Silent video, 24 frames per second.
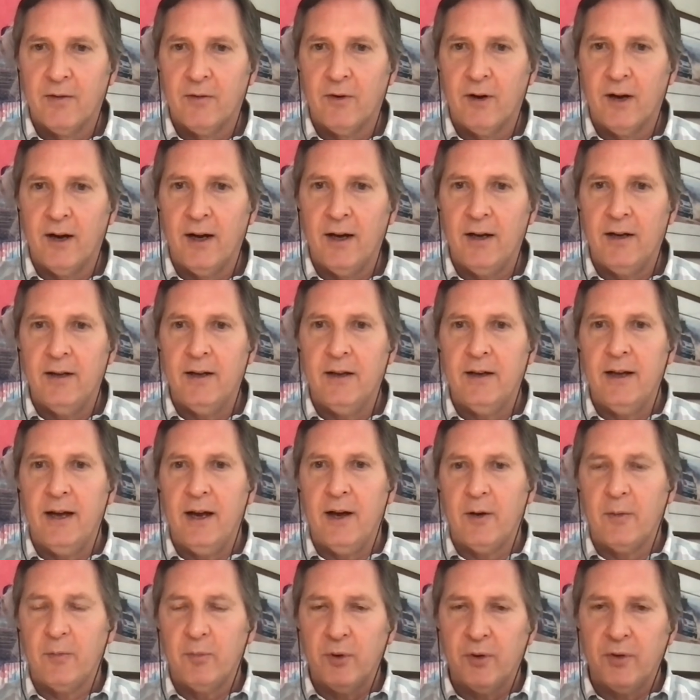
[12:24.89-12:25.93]
right? And
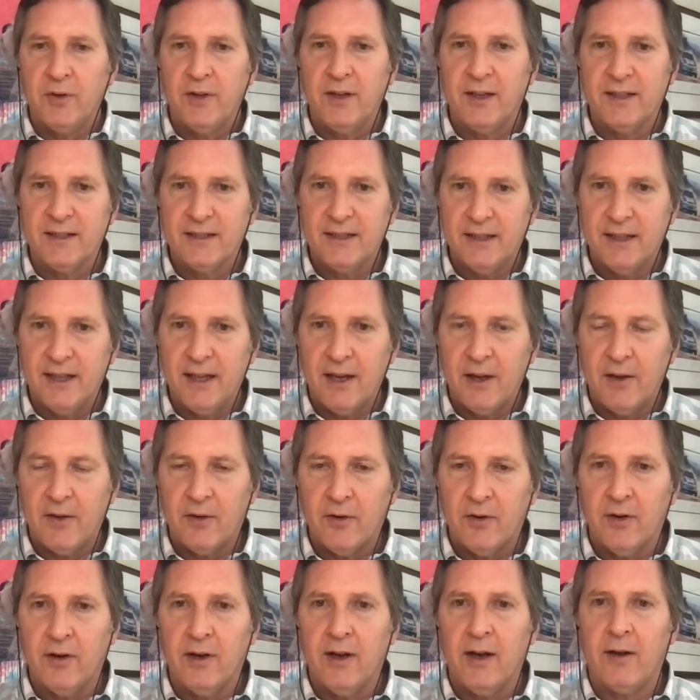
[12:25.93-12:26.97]
how to put things
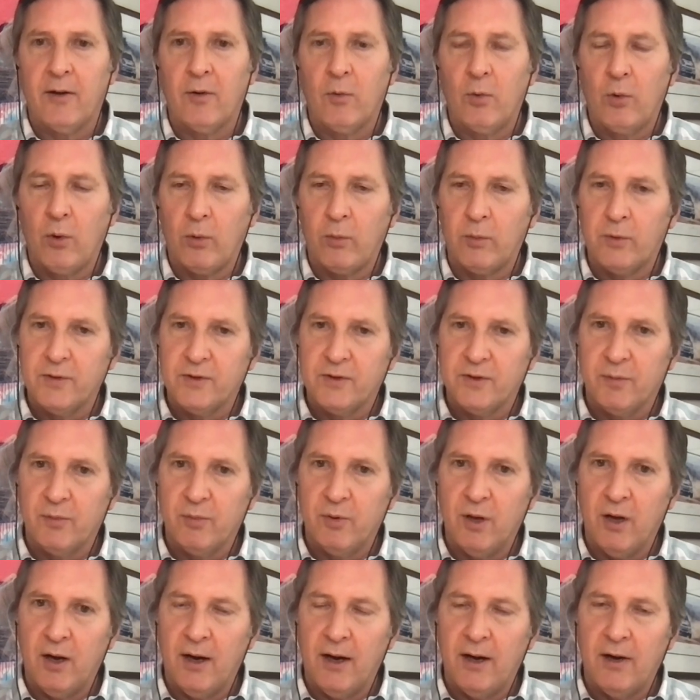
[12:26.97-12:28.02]
together, and how to work with
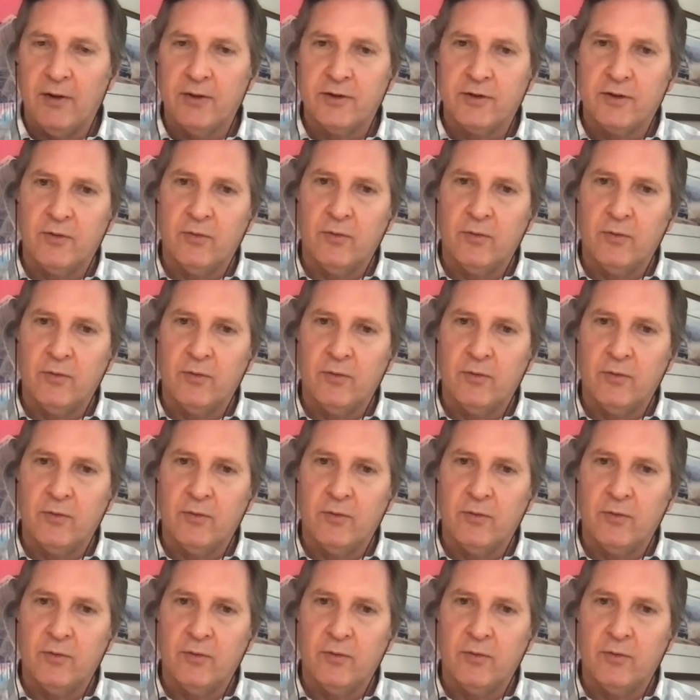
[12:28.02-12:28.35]
suppliers,